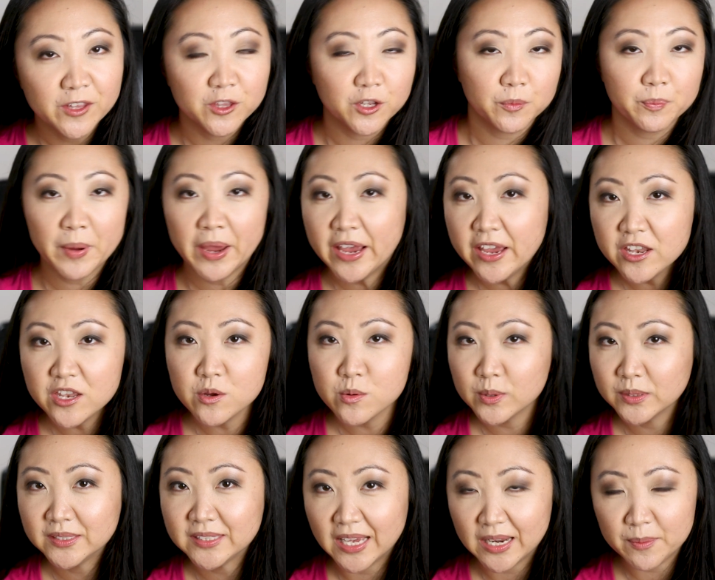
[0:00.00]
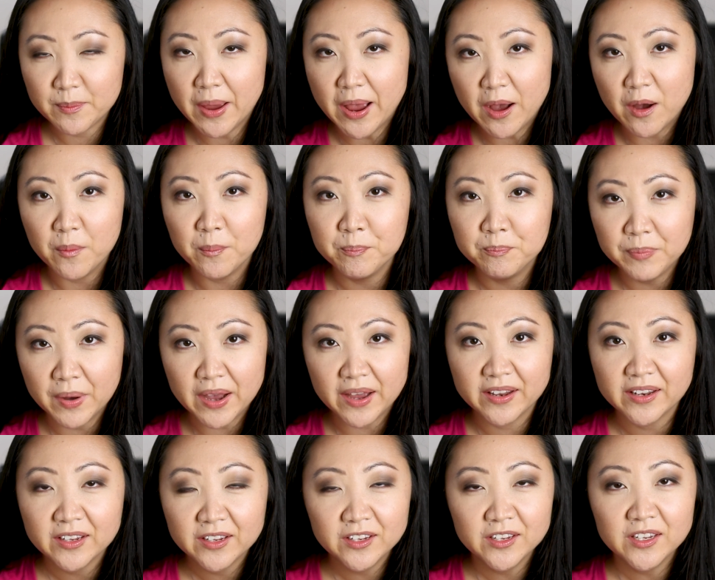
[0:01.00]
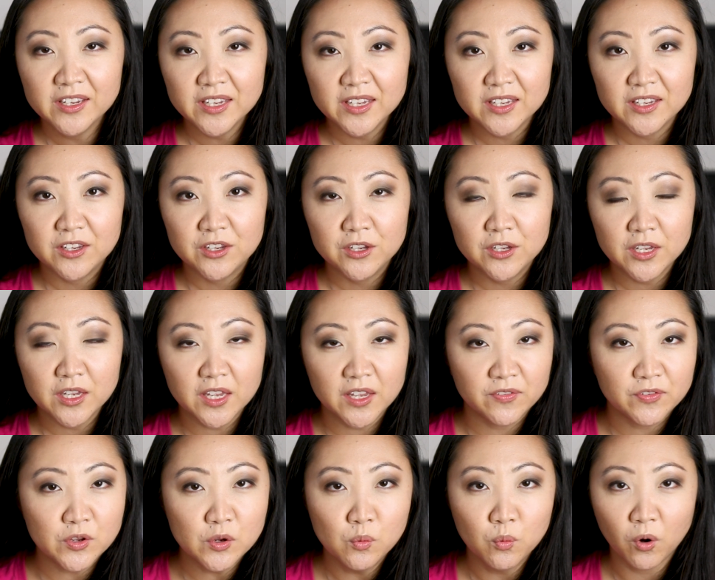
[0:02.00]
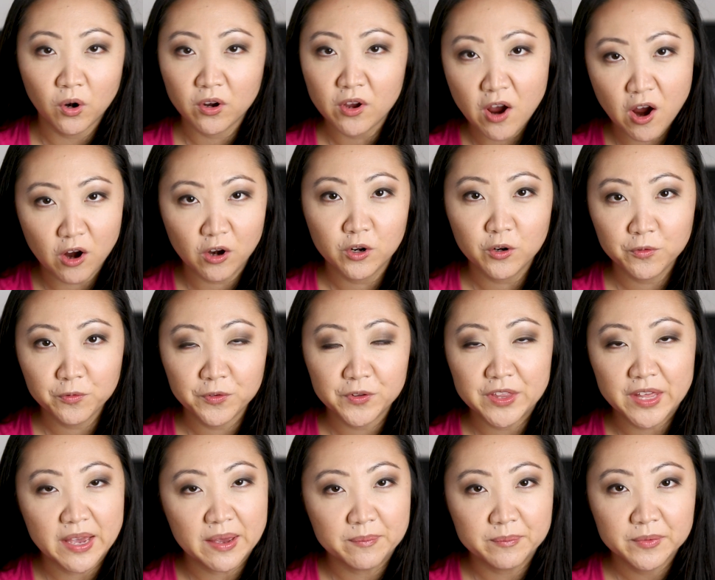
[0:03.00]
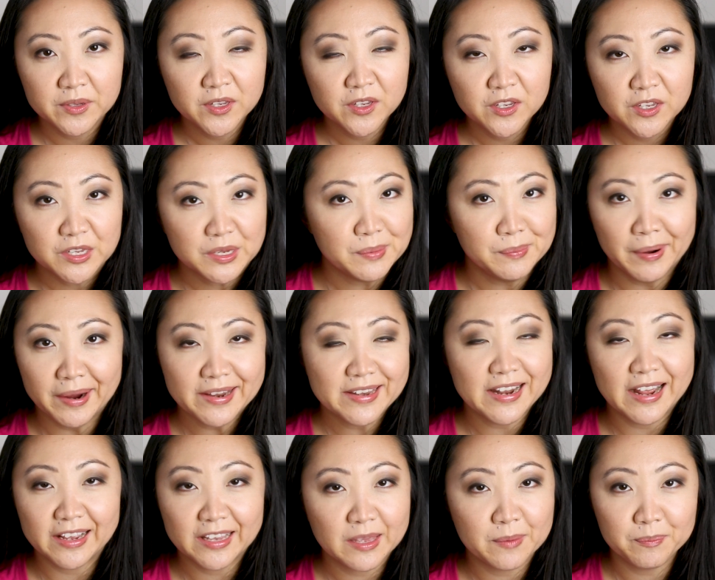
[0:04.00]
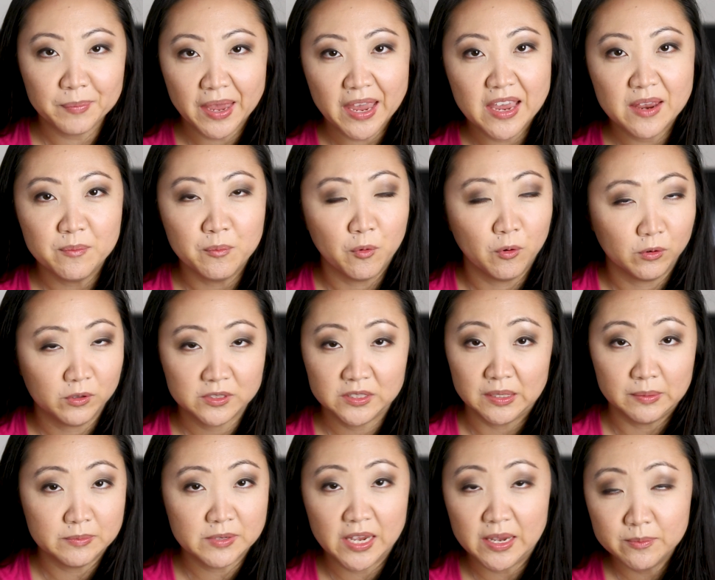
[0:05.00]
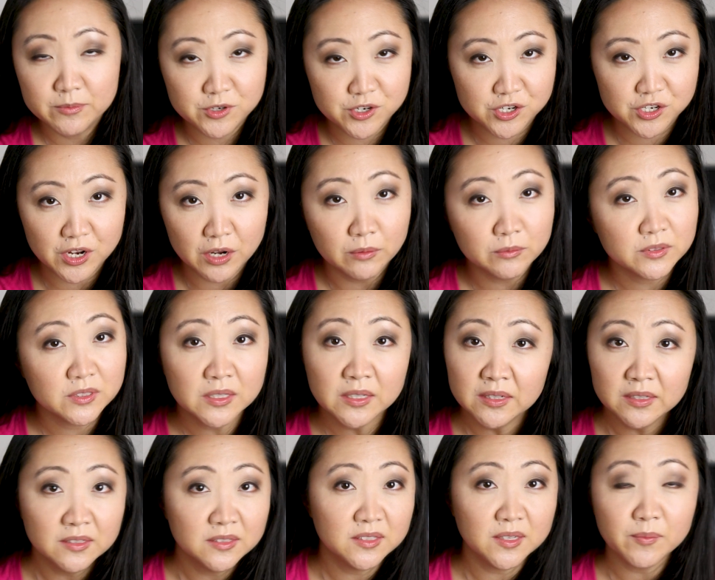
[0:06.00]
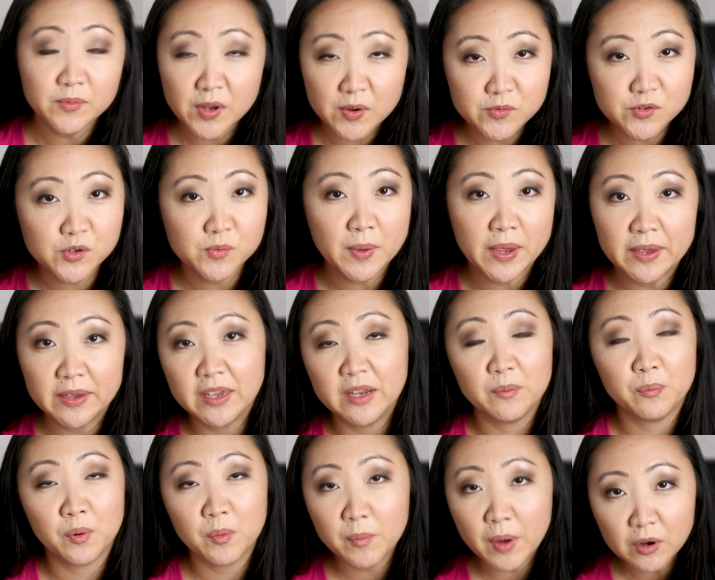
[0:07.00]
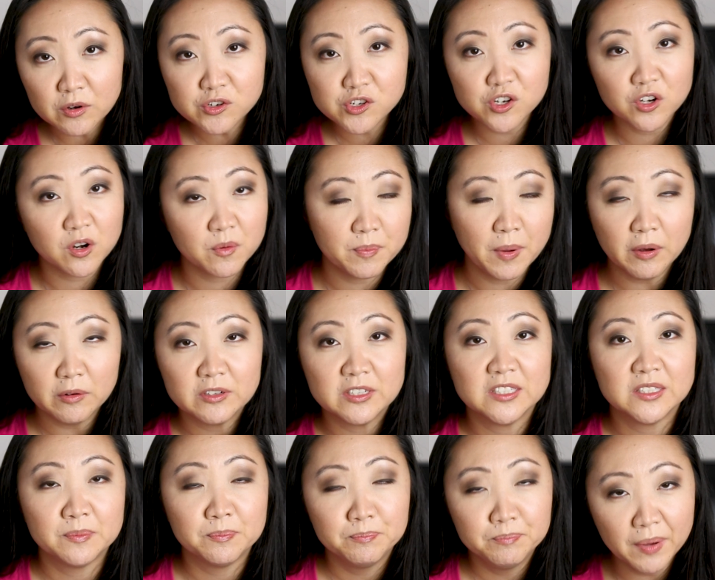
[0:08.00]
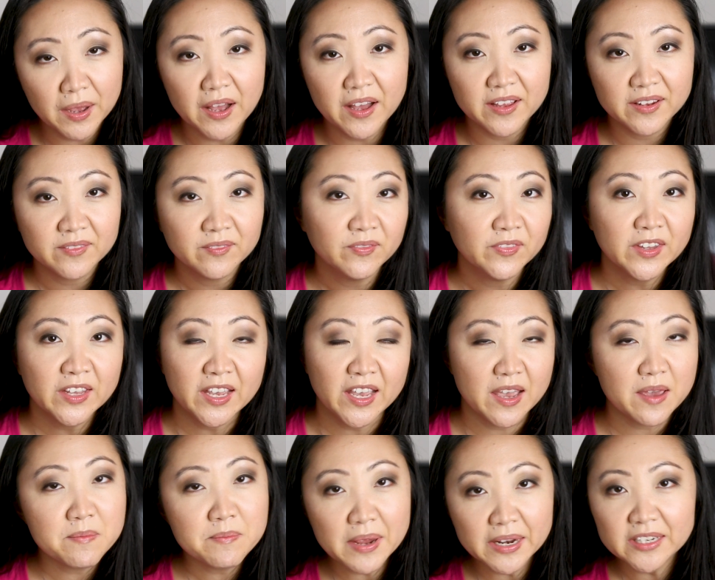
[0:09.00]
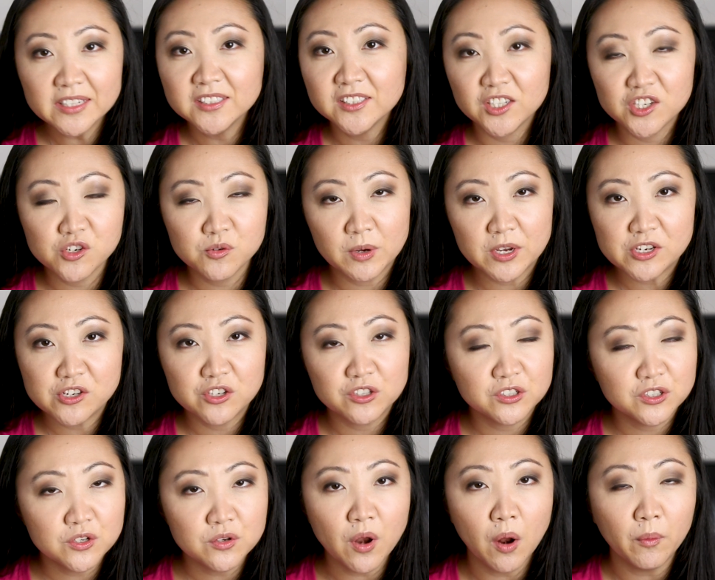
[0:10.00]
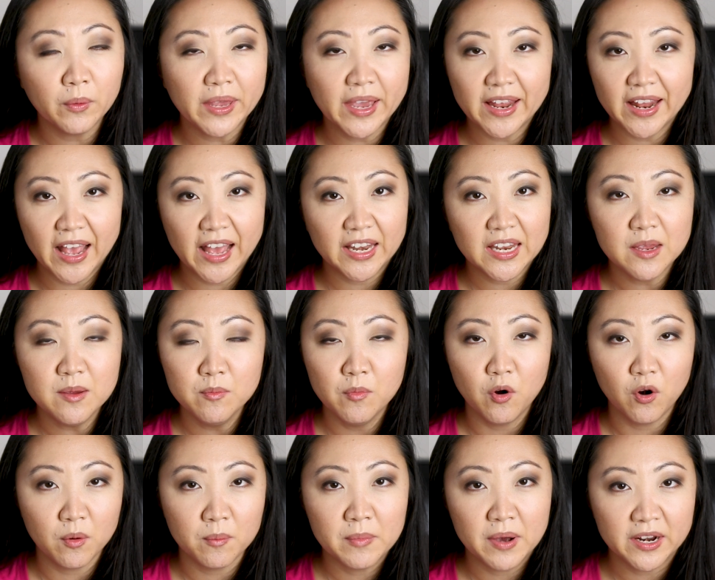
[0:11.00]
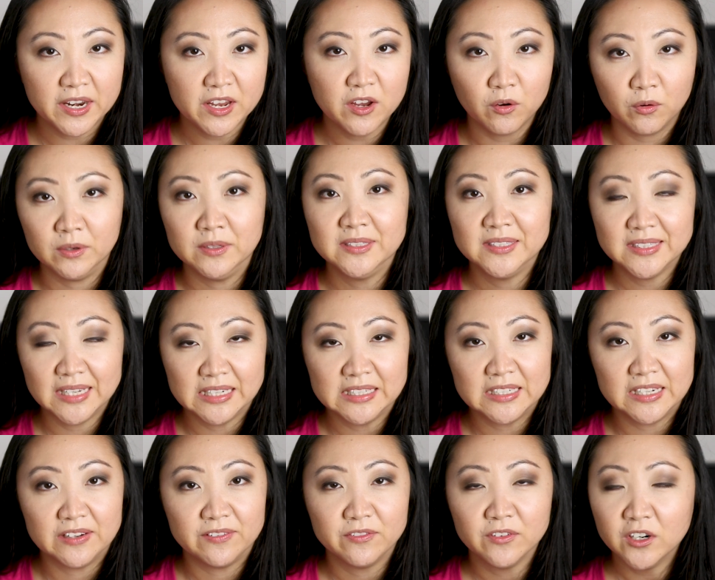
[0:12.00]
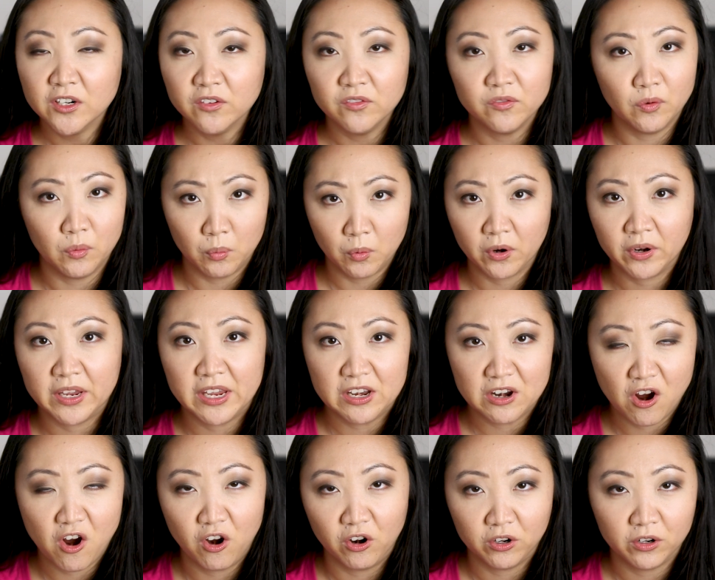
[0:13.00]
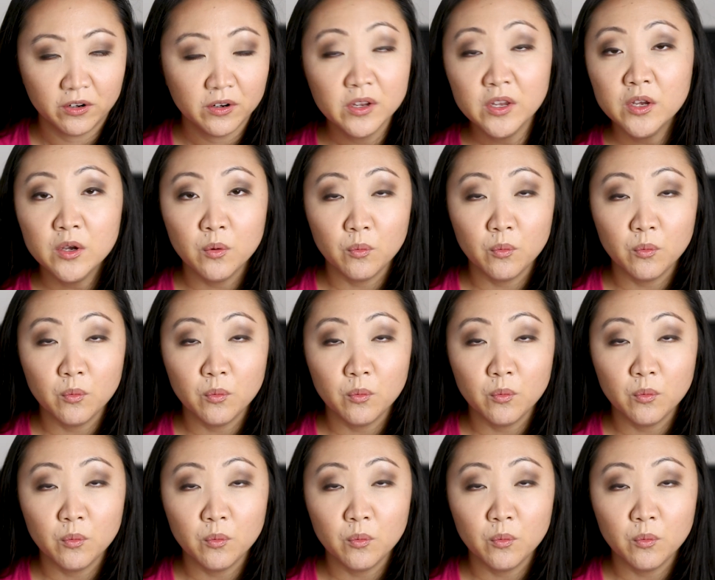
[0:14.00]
They're paying set amount, but if you work harder for them, you might not get paid more. Sometimes you don't. Sometimes you may get a promotion or a bonus, but in many situations, you don't get any more money or incentive for working harder.